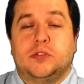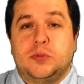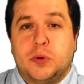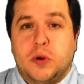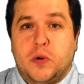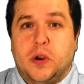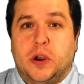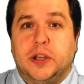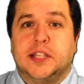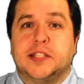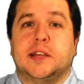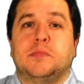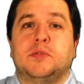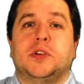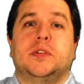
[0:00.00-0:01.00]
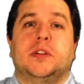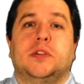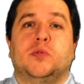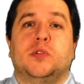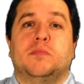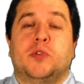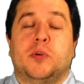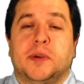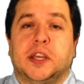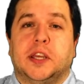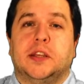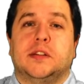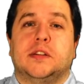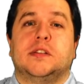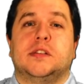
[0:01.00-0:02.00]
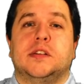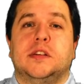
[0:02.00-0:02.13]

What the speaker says: throw an exception that will propagate it